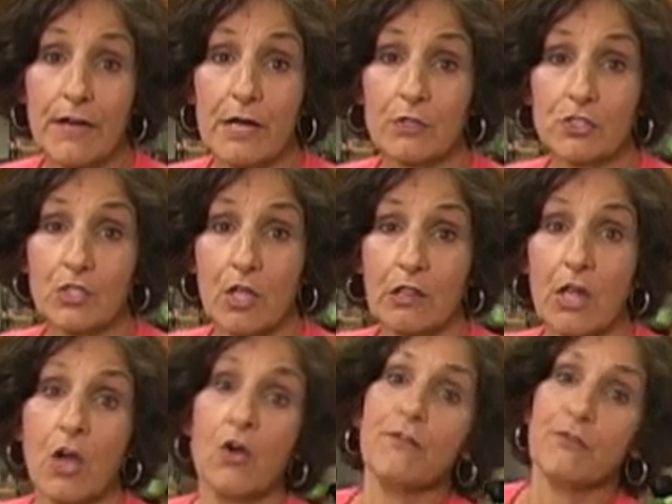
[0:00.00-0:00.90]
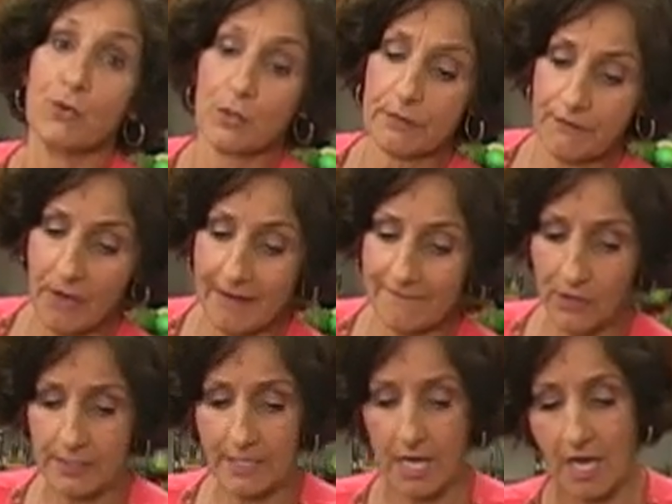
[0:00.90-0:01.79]
hours on low, 4 to 5
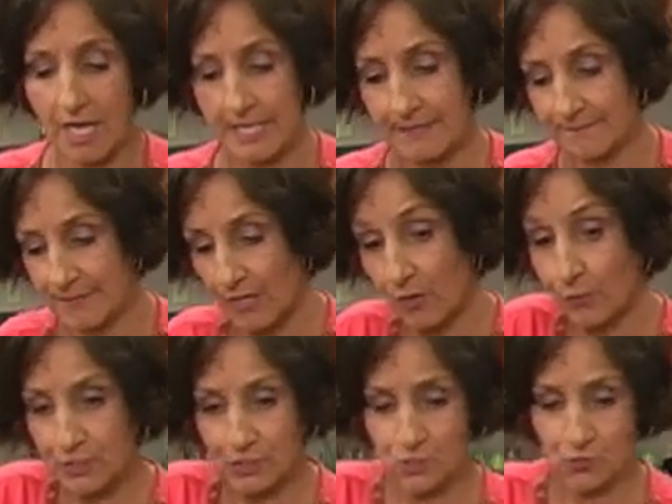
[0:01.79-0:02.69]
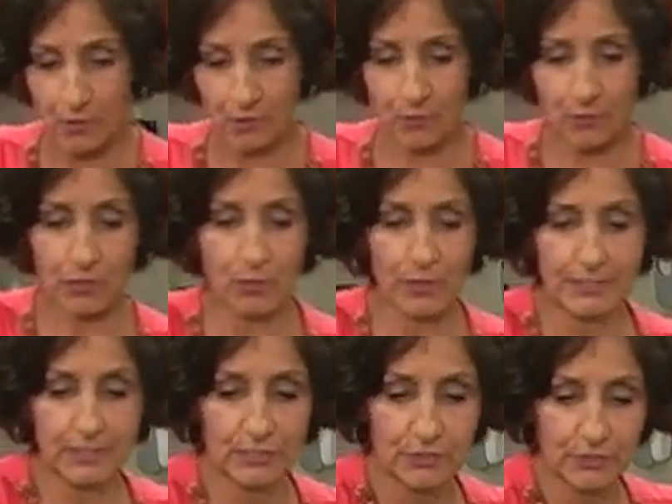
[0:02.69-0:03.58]
on high, which is what we're going
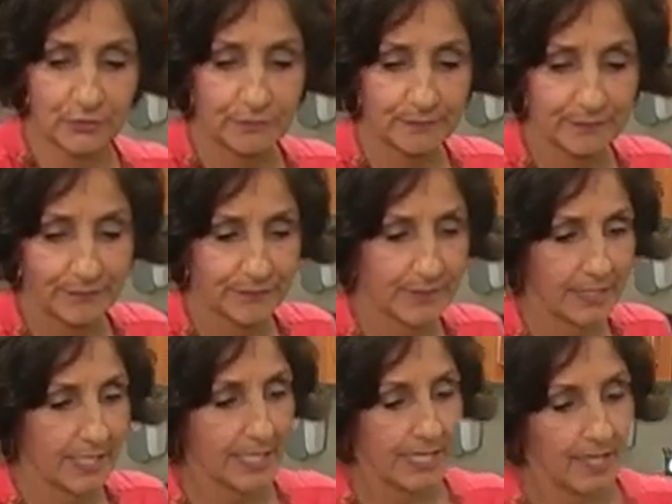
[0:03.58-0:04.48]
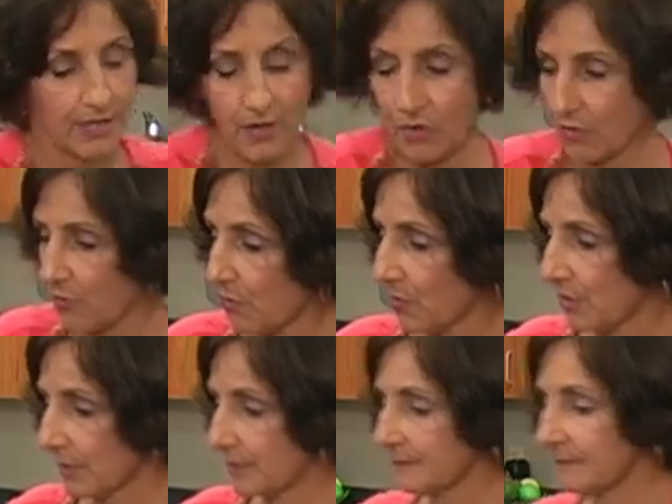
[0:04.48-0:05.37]
to do.
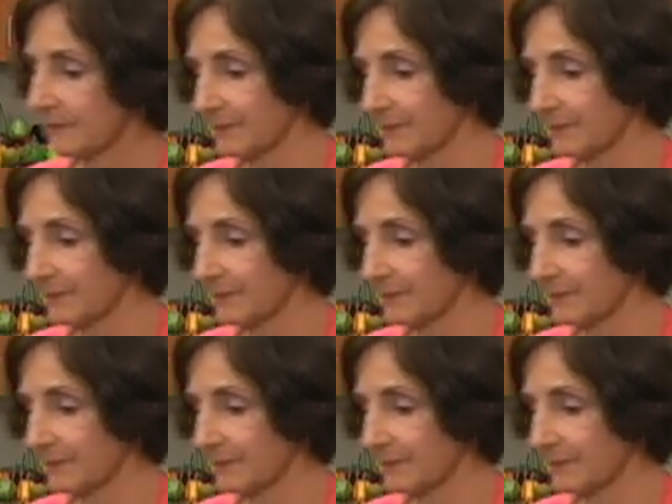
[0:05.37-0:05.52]
Or